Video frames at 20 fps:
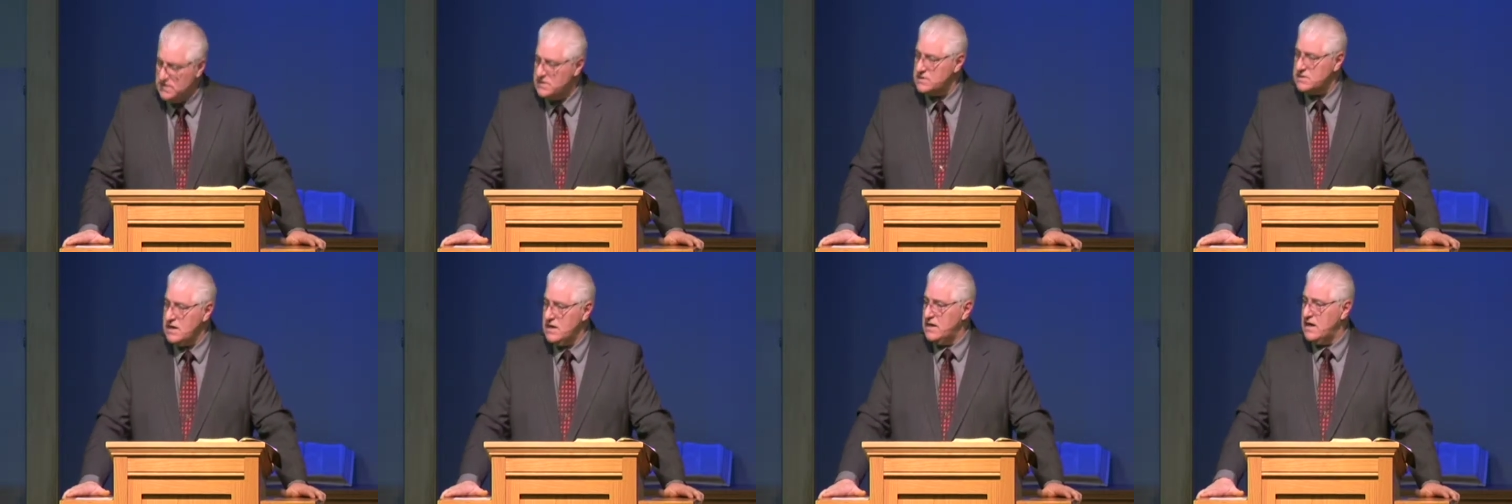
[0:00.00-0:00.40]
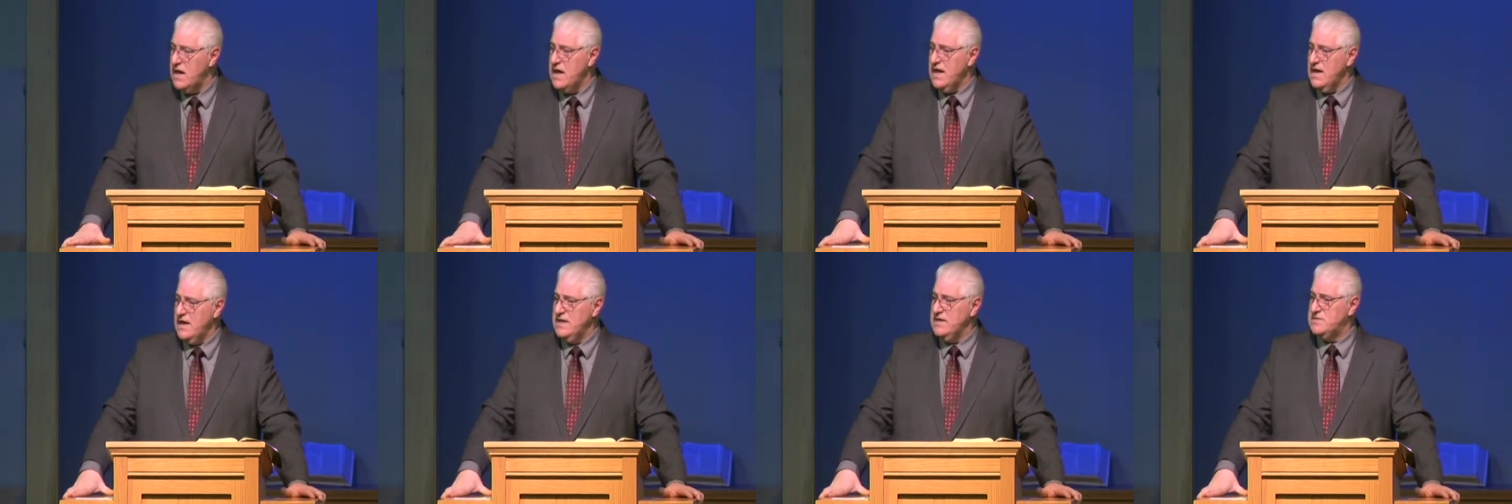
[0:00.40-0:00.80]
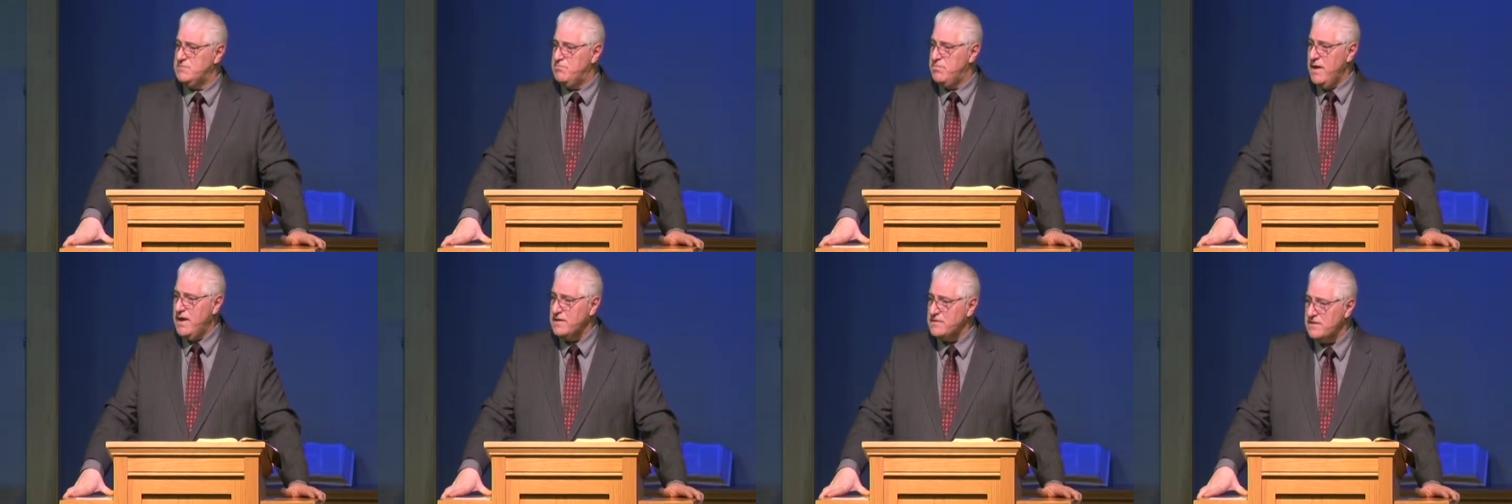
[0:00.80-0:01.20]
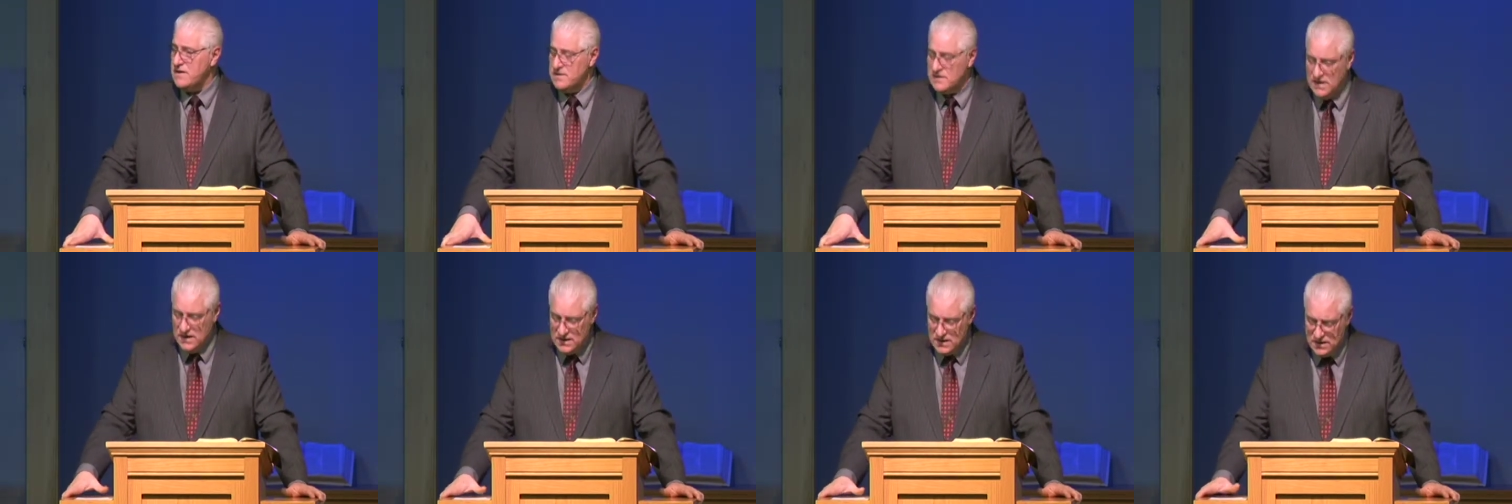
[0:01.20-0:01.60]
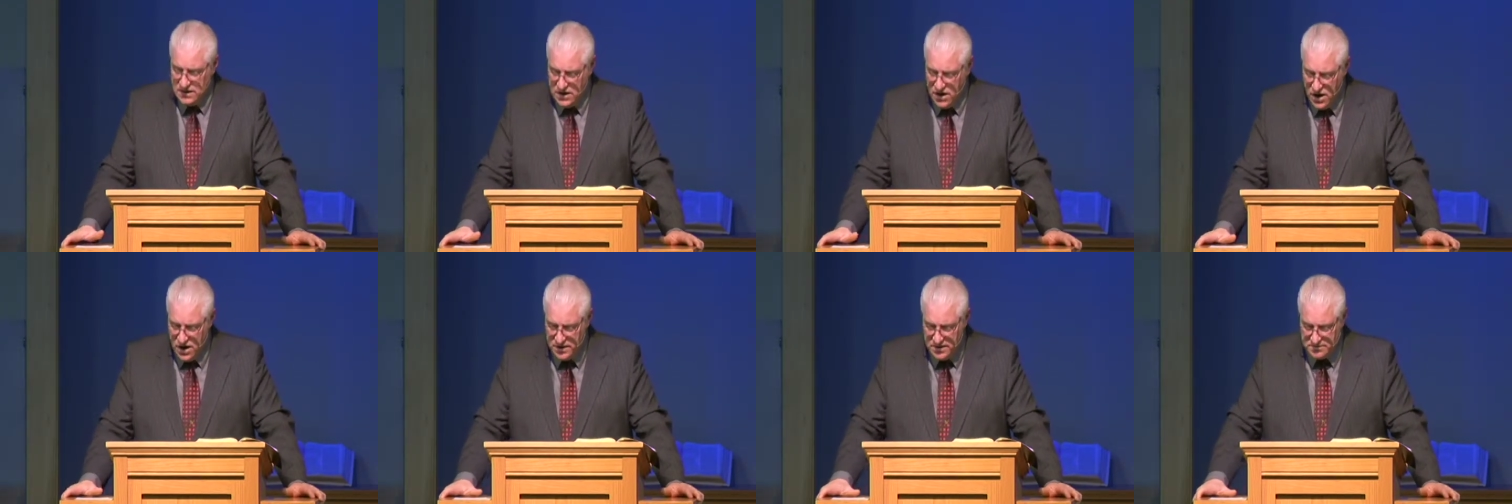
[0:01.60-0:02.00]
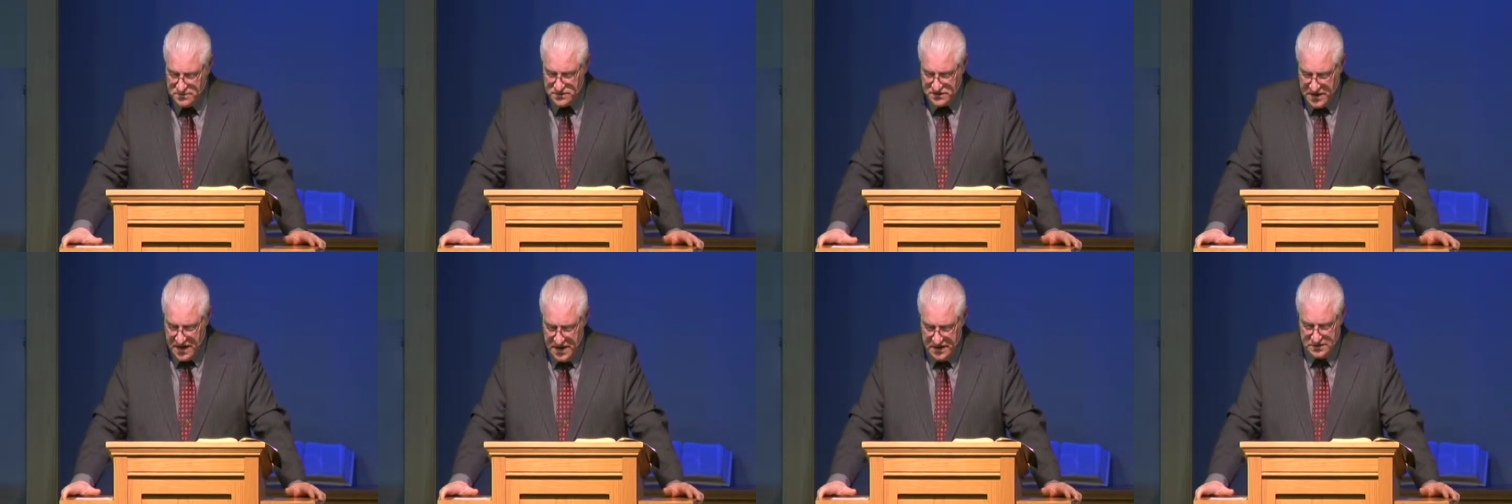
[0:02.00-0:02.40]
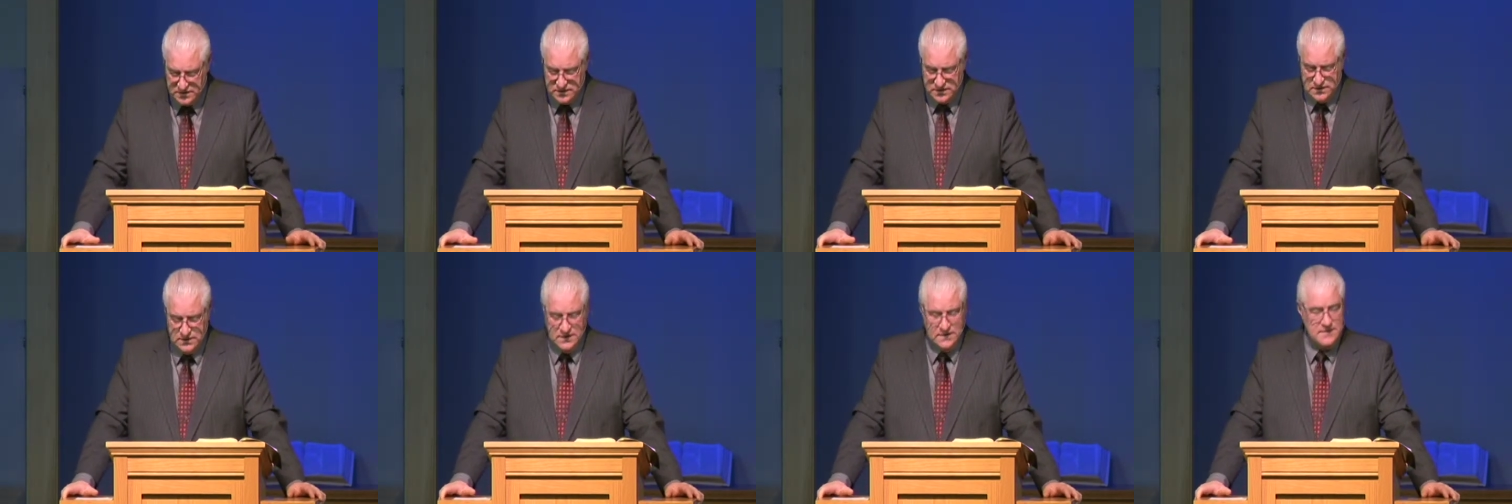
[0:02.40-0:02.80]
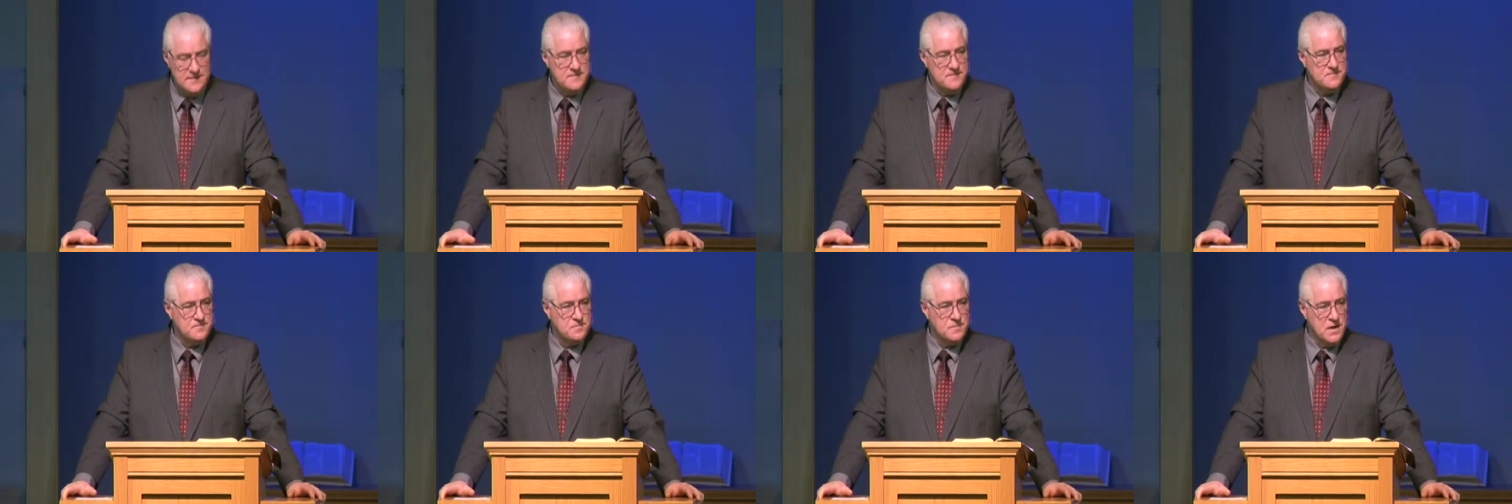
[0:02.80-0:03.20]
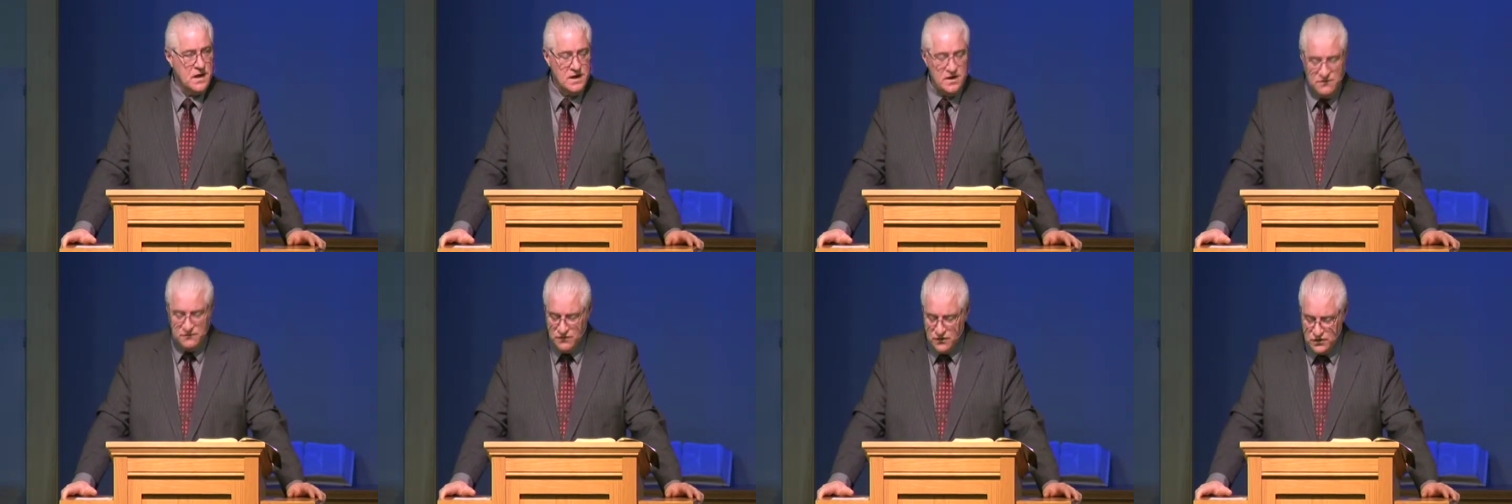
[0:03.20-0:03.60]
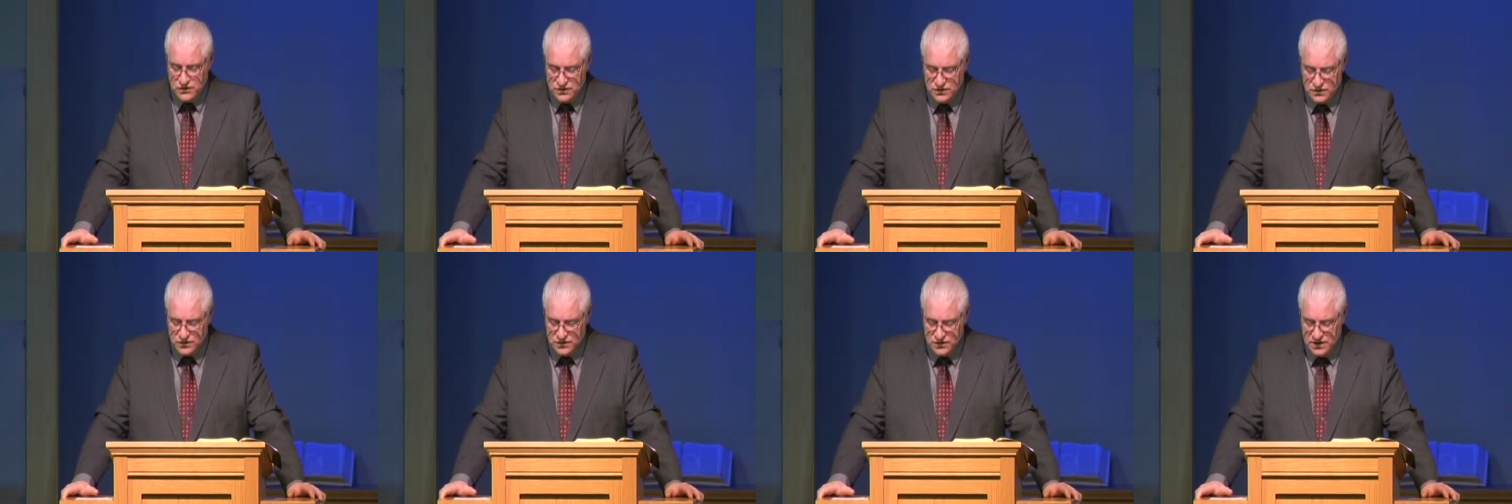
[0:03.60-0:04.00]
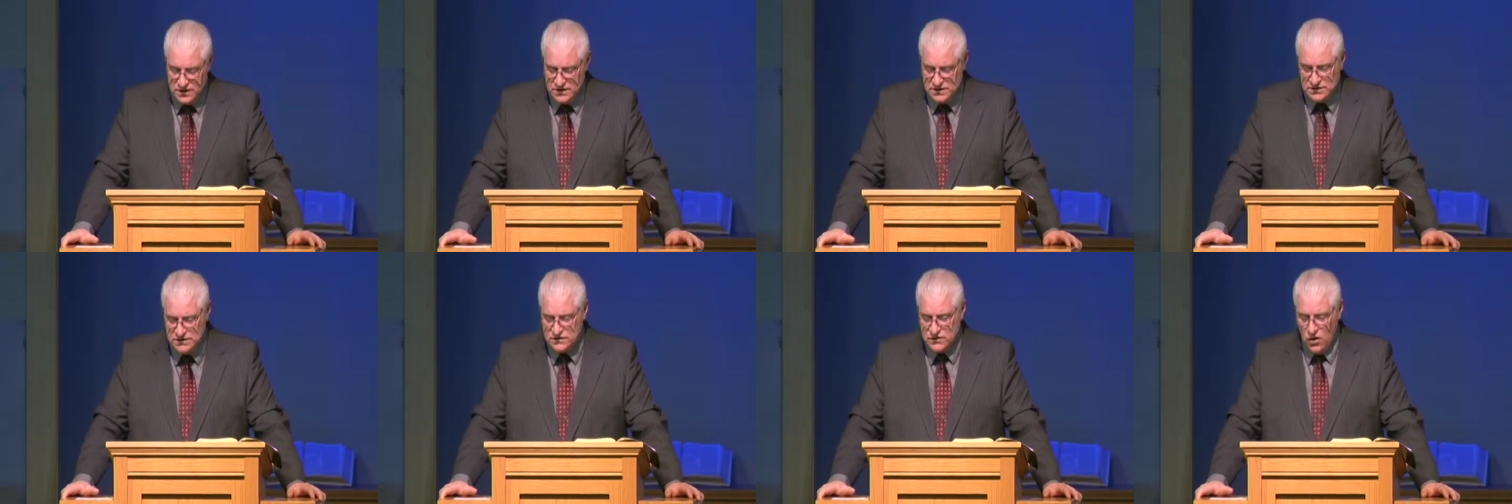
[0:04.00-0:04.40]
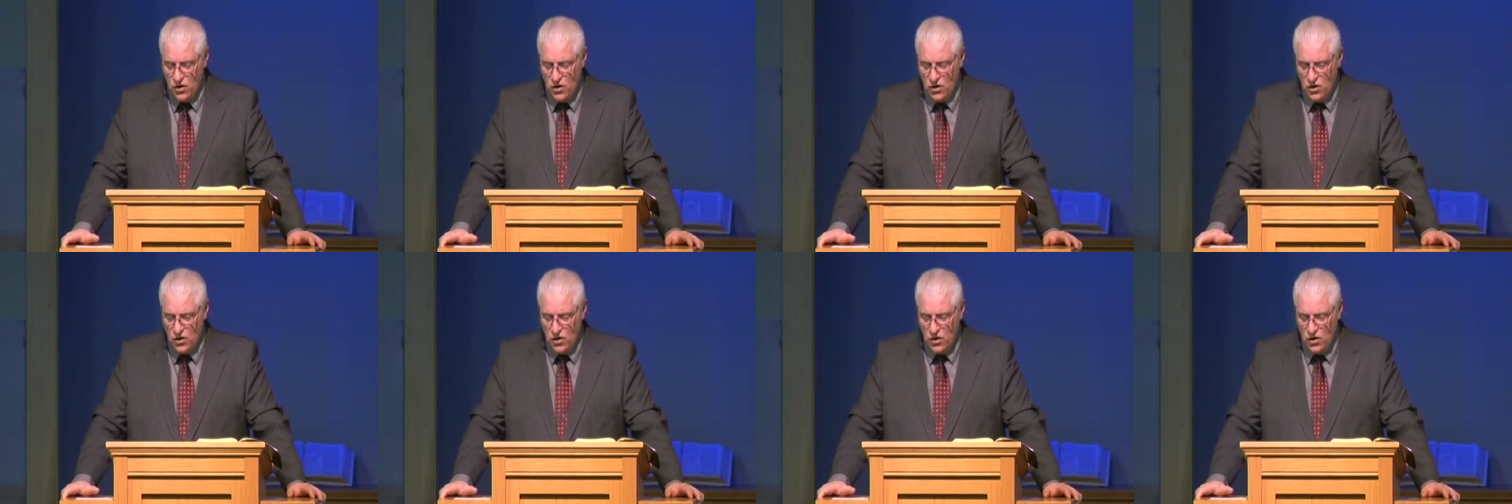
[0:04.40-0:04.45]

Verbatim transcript: It's like he's bent on getting God upset. And in verse 13, he says,